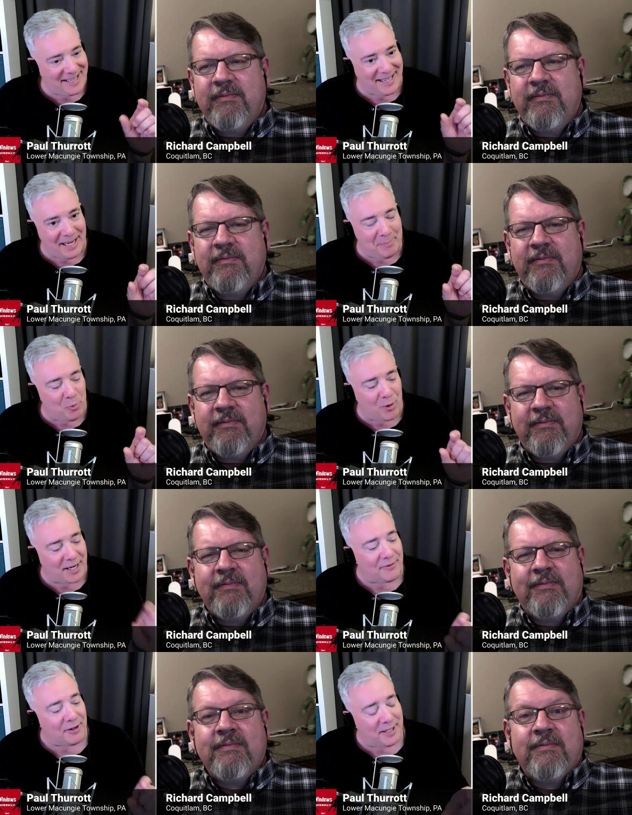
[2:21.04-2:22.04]
Speaker 1: an M
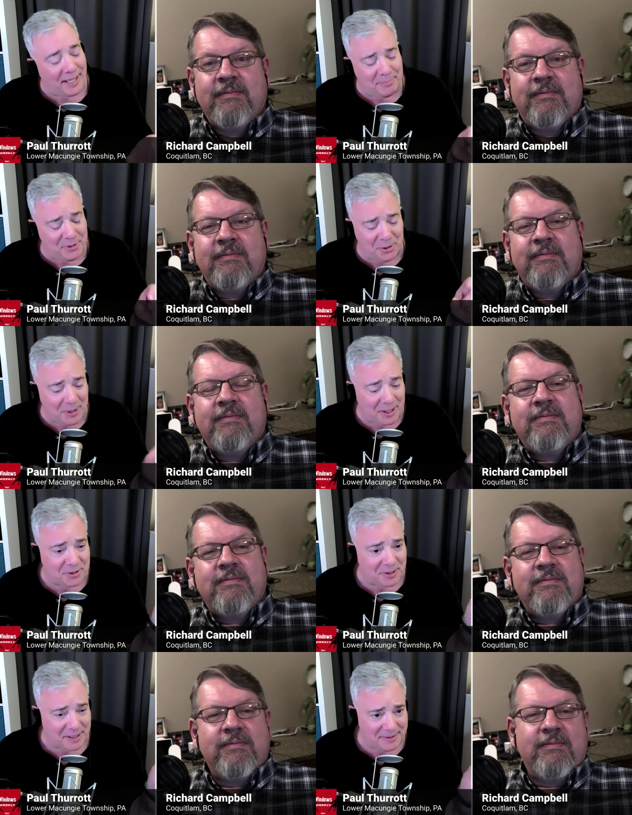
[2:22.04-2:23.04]
whatever, an M2
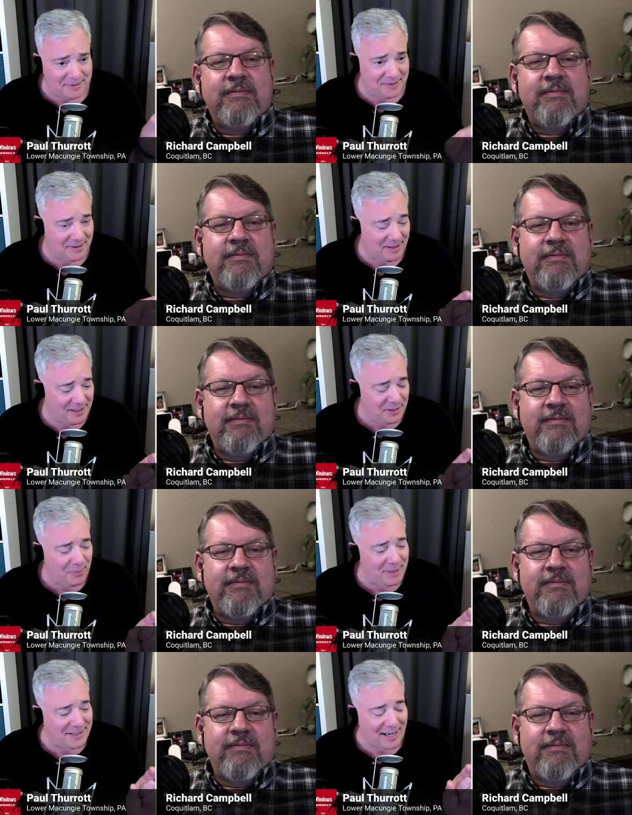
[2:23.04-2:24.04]
Ultra, just
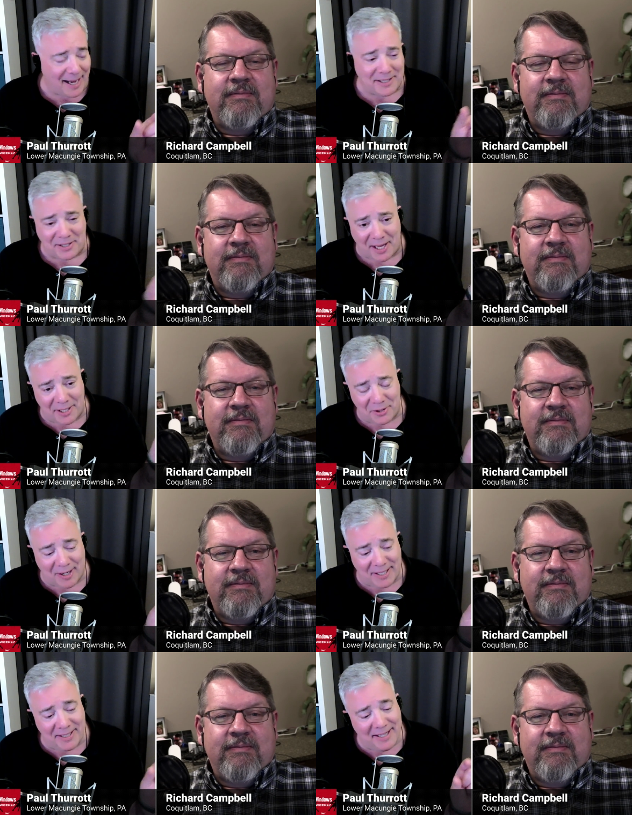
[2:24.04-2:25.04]
from a die size,
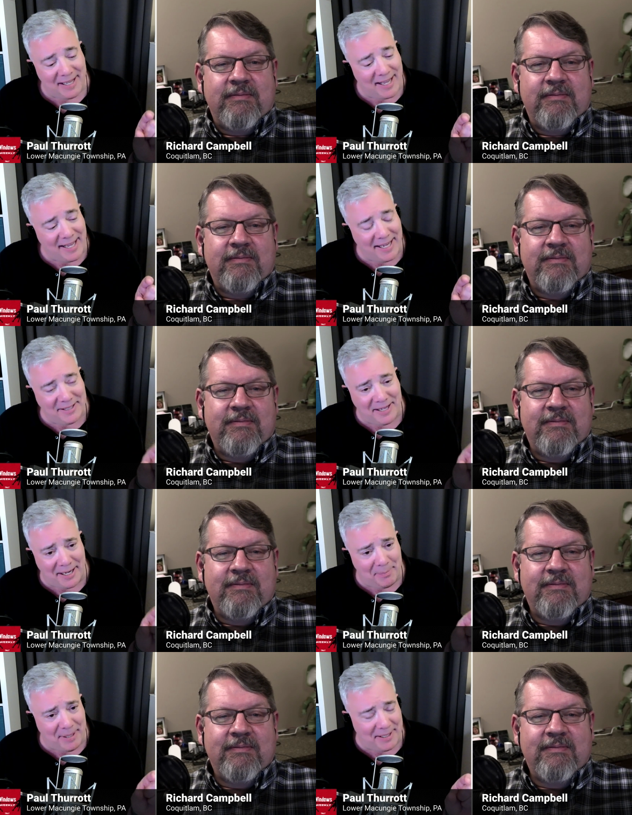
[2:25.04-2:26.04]
right? Has got
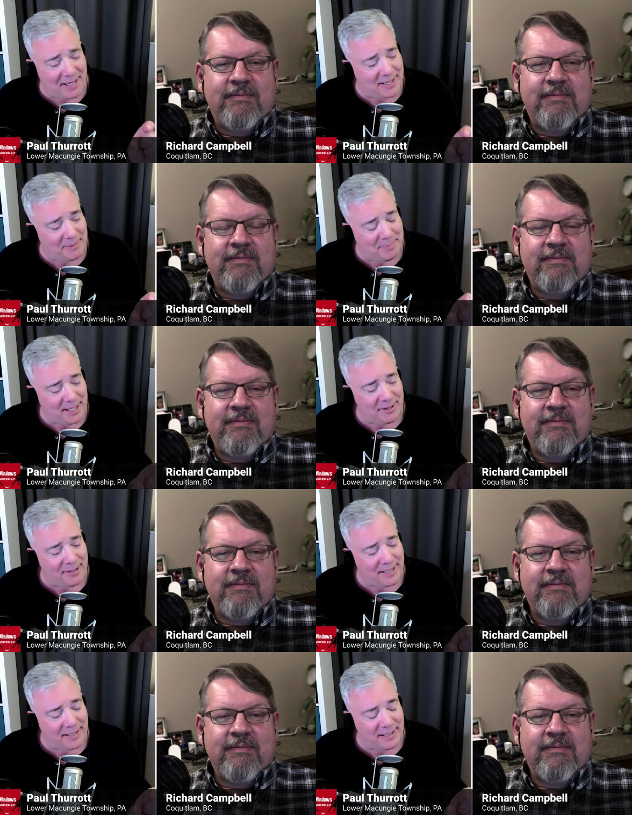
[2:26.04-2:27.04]
to be like
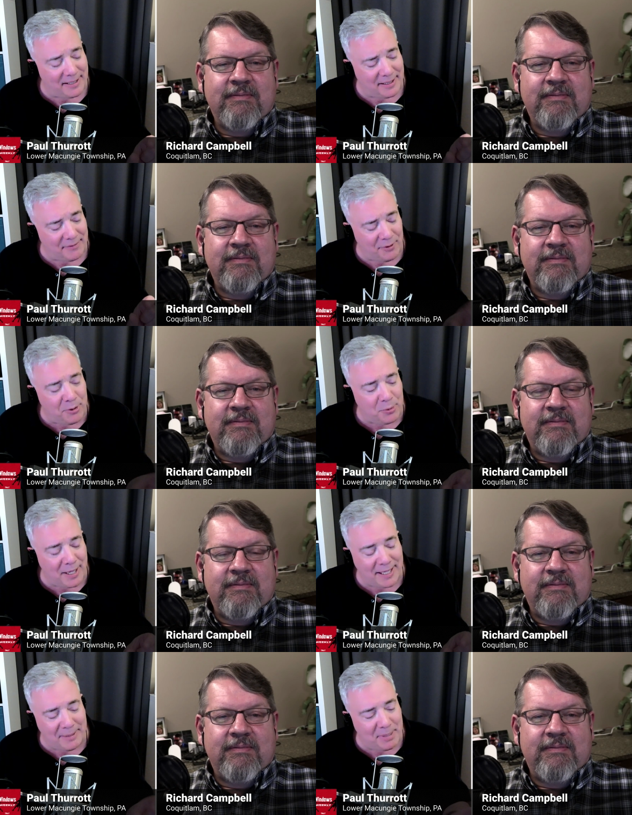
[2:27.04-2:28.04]
comparing a
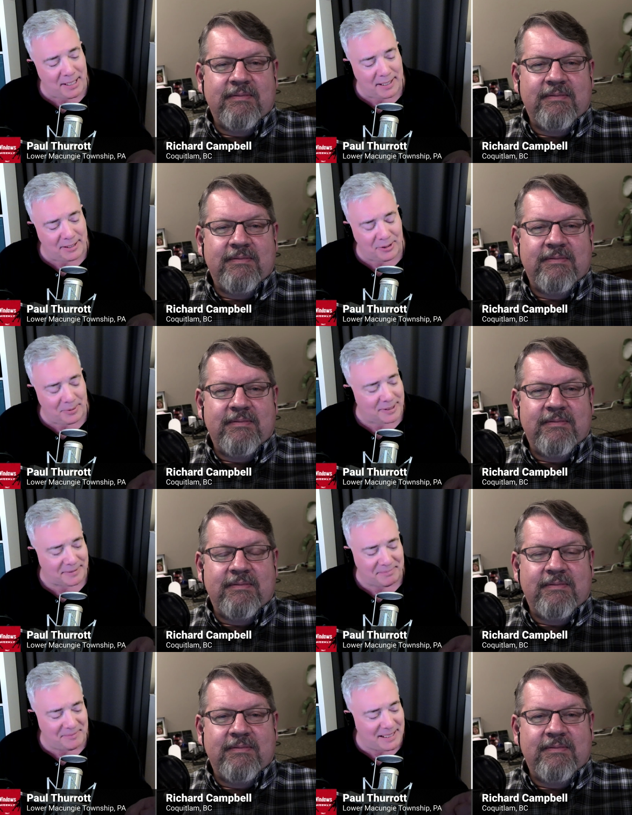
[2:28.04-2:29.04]
Volkswagen Bug to a
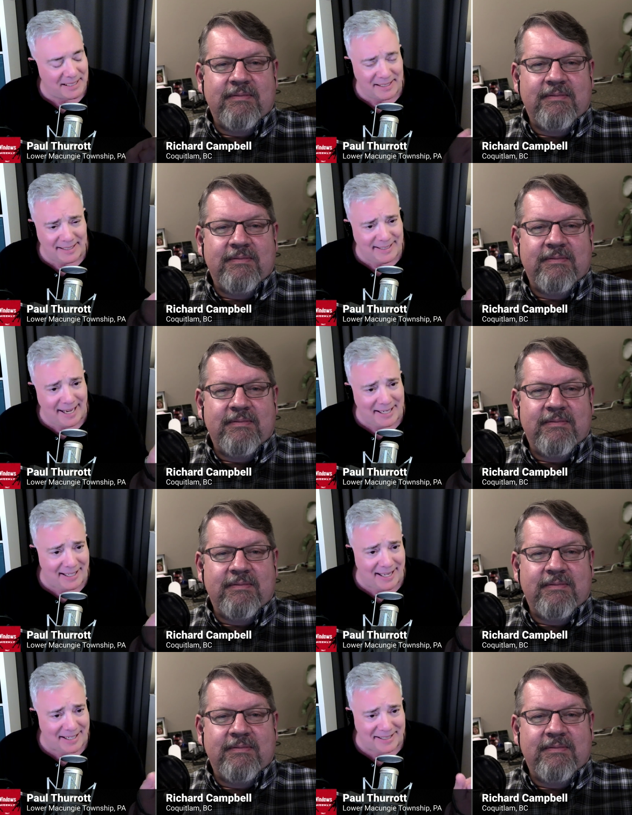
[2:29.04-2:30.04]
yeah, they're very different
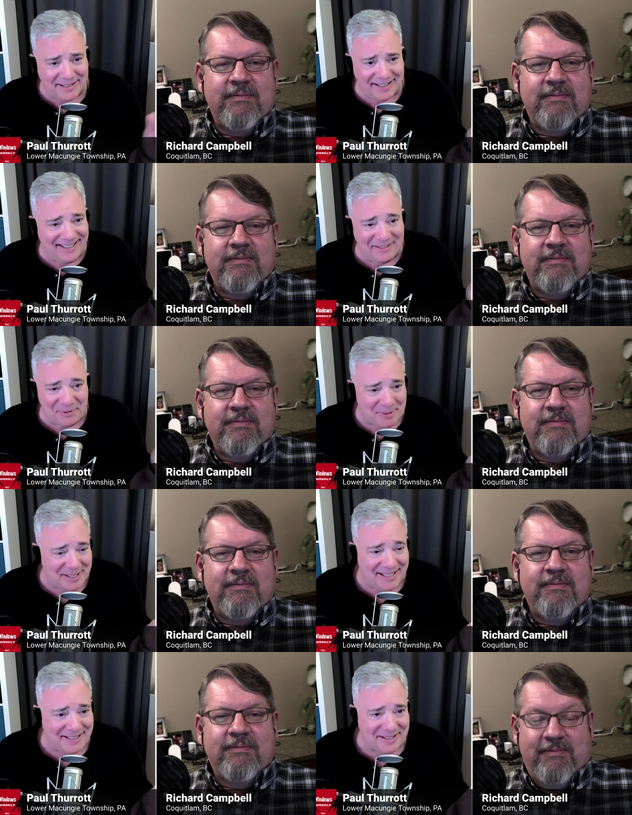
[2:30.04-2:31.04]
Cadillac. Beasts from the
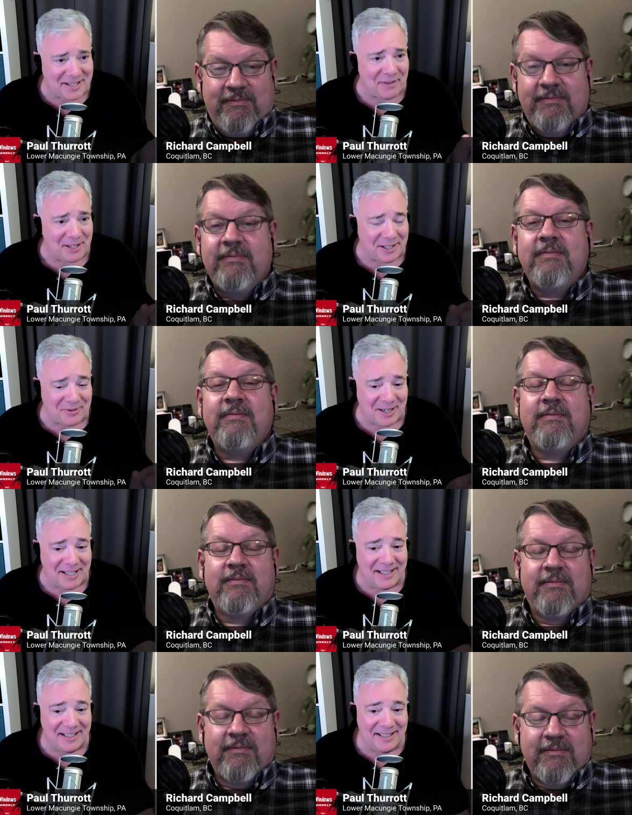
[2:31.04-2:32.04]
1970s. But also right? unified